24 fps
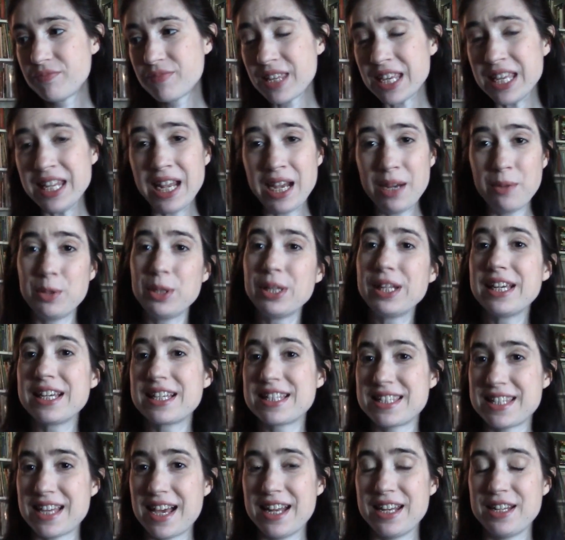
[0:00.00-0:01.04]
And I'm really
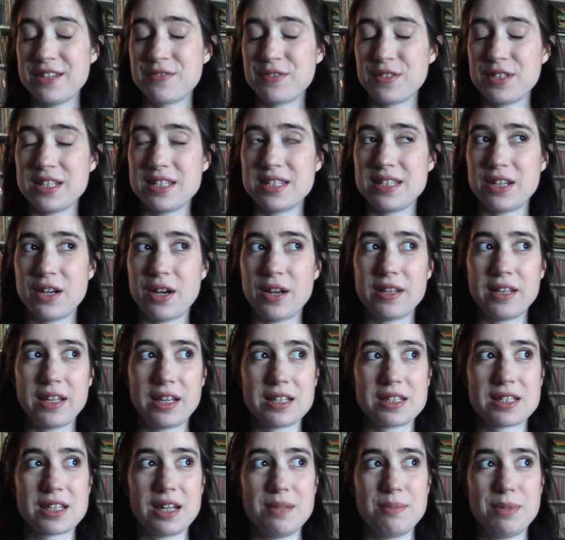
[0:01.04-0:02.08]
excited for this year. I think
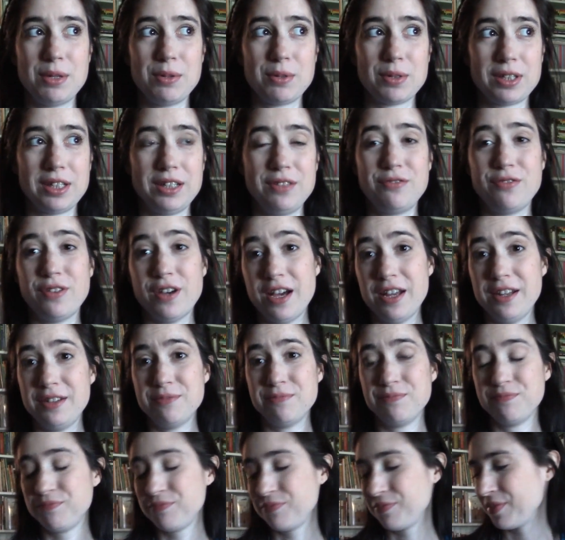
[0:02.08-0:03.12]
it's going to be really fun.
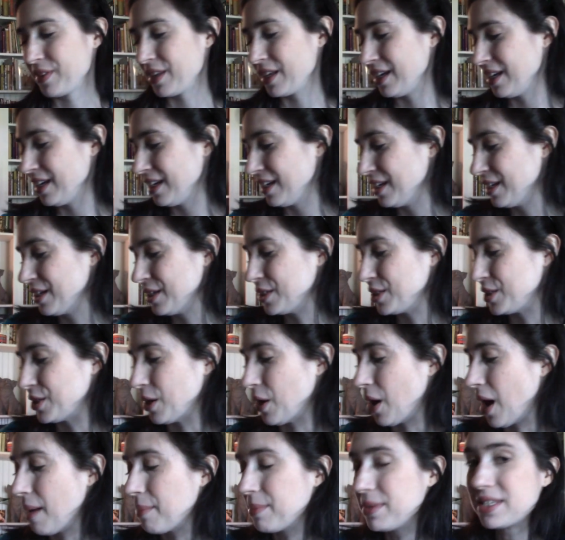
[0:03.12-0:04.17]
So
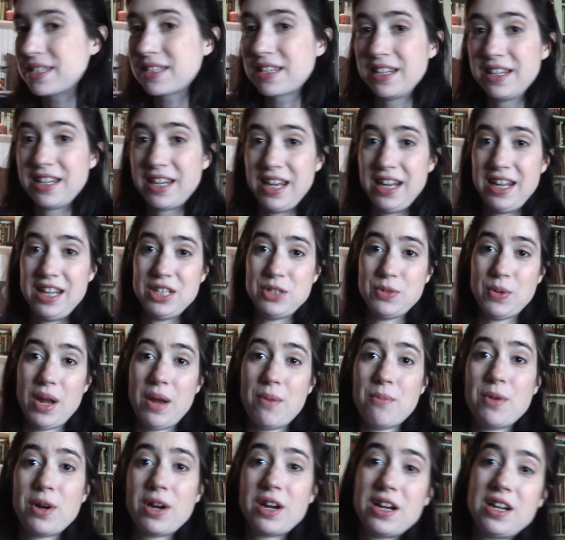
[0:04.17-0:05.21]
I'm just going to get into it.
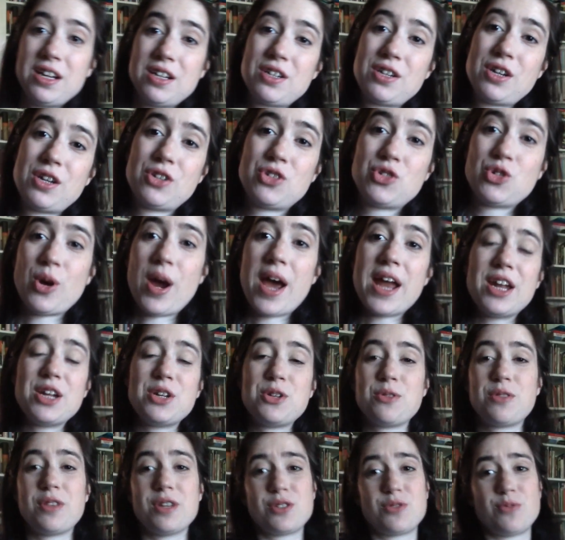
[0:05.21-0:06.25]
And we're going to try to
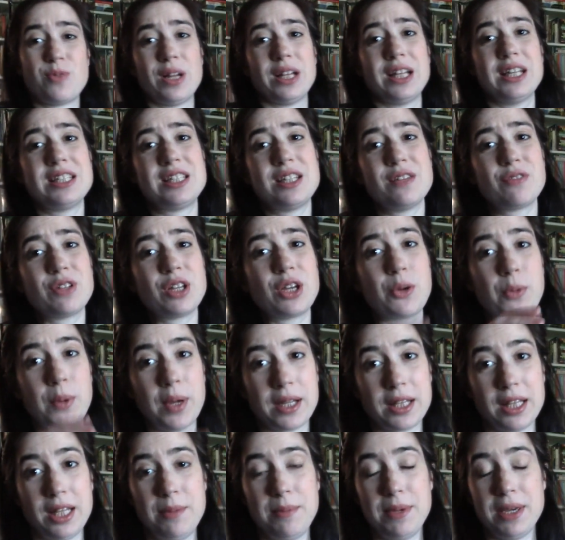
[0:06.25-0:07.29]
do this relatively
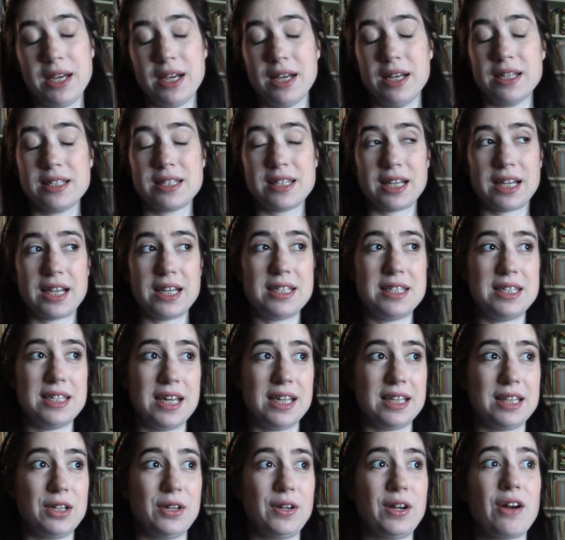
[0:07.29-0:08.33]
quickly because, like I
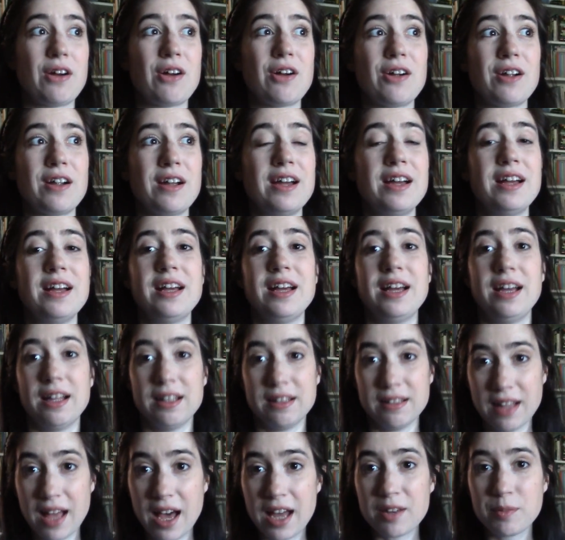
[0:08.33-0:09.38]
said, there are a
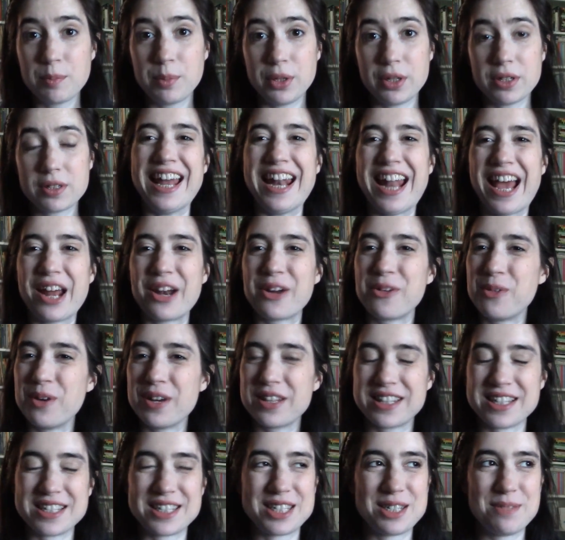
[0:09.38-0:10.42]
lot of books. I don't
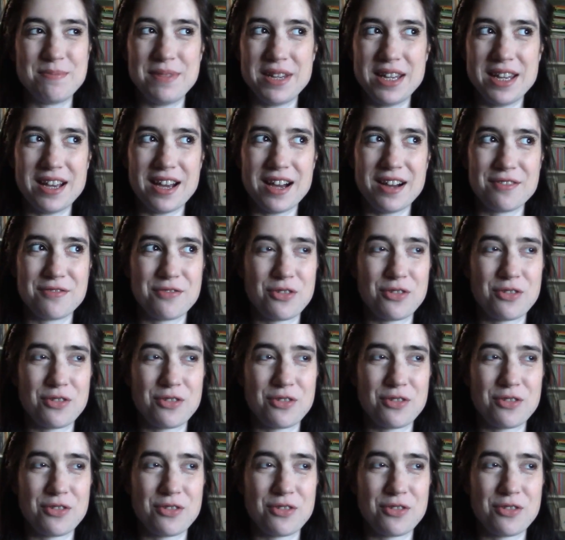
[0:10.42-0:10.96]
want this to be a